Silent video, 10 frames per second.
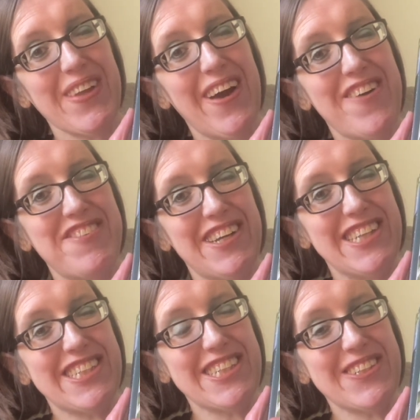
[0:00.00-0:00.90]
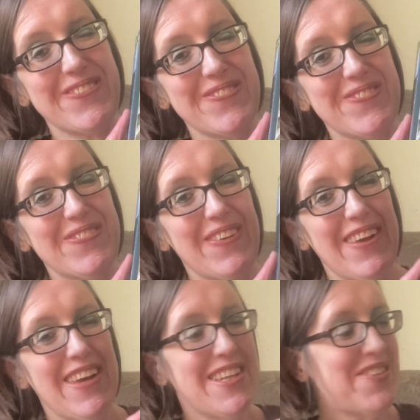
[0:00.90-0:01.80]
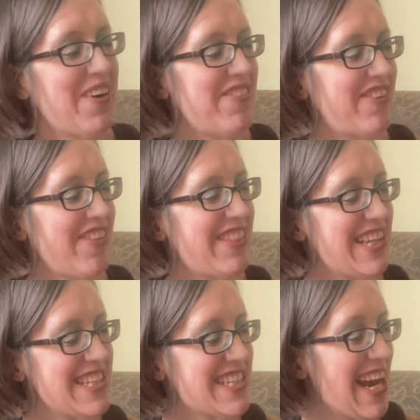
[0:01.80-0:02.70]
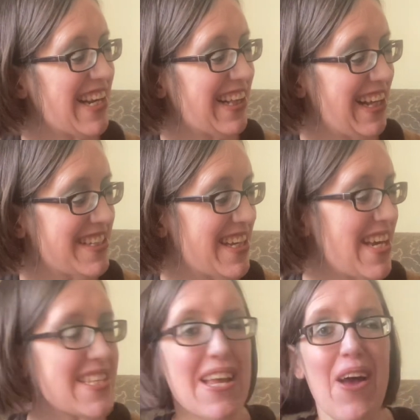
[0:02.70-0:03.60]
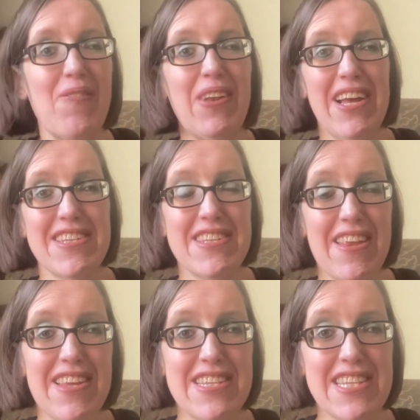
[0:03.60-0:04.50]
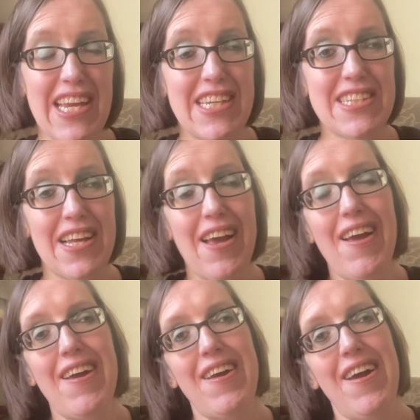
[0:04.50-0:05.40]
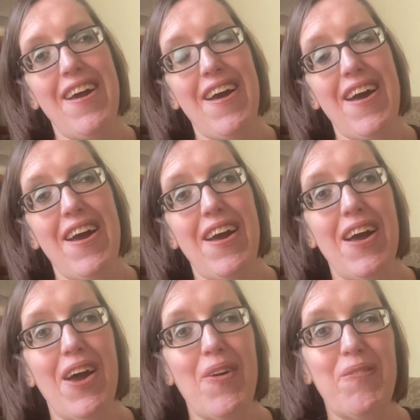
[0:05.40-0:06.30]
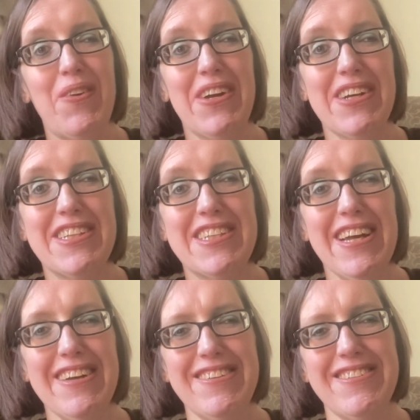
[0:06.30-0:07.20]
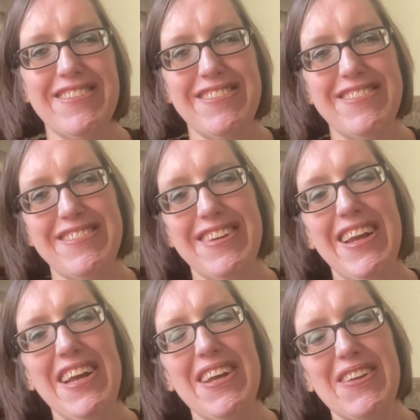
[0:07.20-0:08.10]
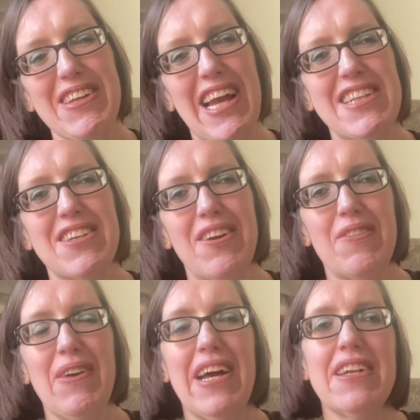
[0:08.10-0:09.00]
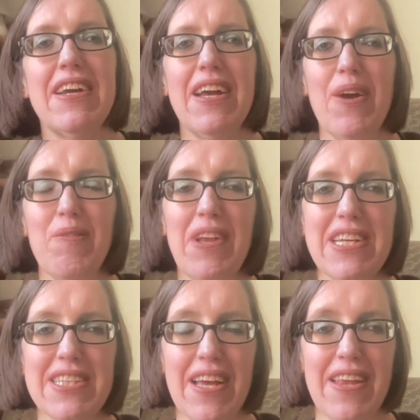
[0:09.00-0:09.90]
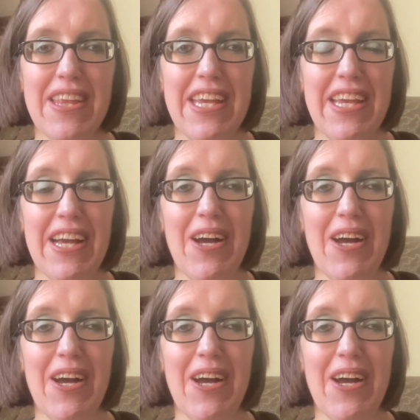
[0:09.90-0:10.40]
I really do. So I've got these 10 classics, plus the 6 books. Cat's going mad. Plus the